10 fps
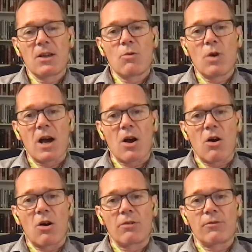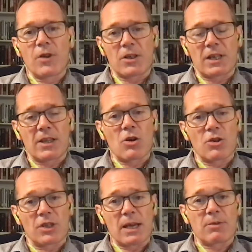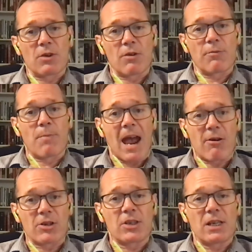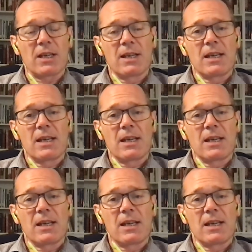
were on, firstly, the concept of parity